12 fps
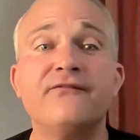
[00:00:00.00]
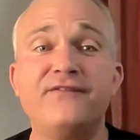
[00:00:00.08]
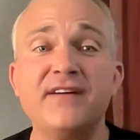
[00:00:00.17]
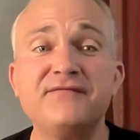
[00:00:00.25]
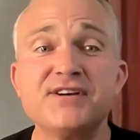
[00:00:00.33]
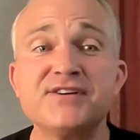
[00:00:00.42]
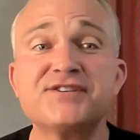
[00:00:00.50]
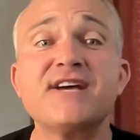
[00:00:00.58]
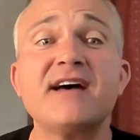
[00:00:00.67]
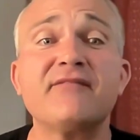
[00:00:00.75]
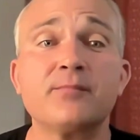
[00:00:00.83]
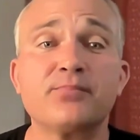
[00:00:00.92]

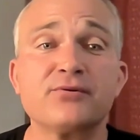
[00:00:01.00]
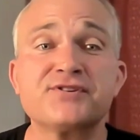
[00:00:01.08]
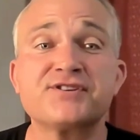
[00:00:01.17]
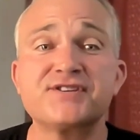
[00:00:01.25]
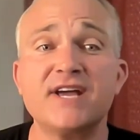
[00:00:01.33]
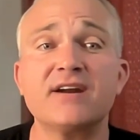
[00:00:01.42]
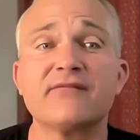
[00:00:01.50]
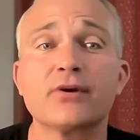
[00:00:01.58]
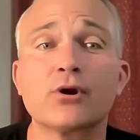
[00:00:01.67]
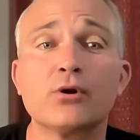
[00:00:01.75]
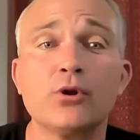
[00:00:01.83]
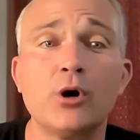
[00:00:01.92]
fifty-seven percent of
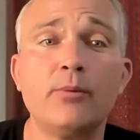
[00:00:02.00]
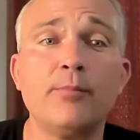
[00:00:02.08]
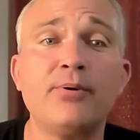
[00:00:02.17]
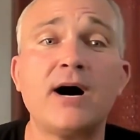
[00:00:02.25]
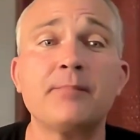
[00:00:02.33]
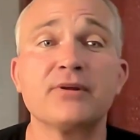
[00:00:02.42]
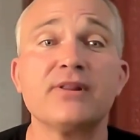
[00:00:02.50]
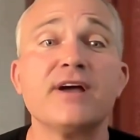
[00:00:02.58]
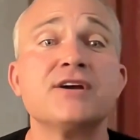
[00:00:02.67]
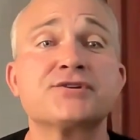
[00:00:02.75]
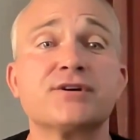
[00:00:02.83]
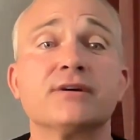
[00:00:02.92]
the global
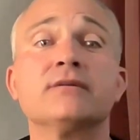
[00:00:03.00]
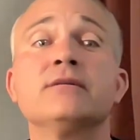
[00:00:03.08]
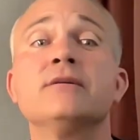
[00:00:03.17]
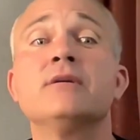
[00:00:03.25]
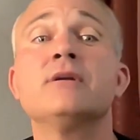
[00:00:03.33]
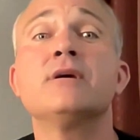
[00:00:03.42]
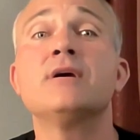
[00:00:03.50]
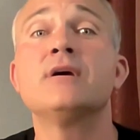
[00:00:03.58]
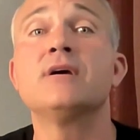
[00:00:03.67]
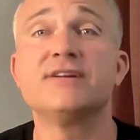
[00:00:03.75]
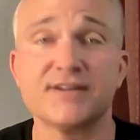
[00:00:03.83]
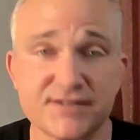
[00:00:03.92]
population
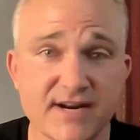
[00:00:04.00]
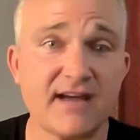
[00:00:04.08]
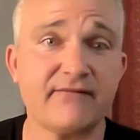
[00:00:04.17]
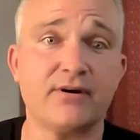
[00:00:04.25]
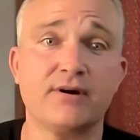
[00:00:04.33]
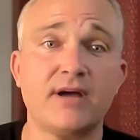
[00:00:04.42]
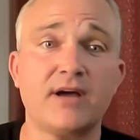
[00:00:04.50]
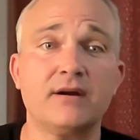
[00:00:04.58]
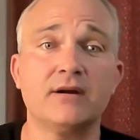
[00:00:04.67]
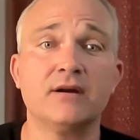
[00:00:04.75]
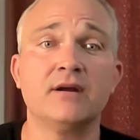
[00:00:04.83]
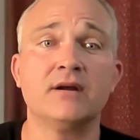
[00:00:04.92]
doesn't have internet.
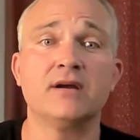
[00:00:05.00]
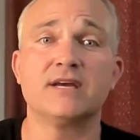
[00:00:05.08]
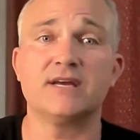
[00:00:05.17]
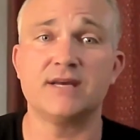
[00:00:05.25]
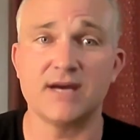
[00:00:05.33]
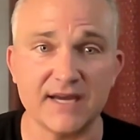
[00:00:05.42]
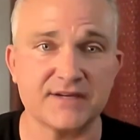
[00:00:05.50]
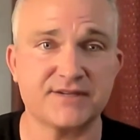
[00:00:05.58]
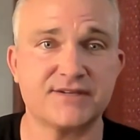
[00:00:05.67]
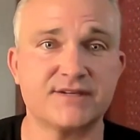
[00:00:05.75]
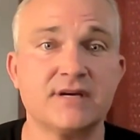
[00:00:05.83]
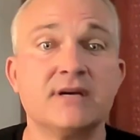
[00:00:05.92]

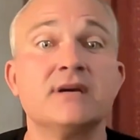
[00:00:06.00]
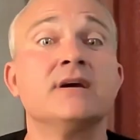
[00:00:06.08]
Yikes.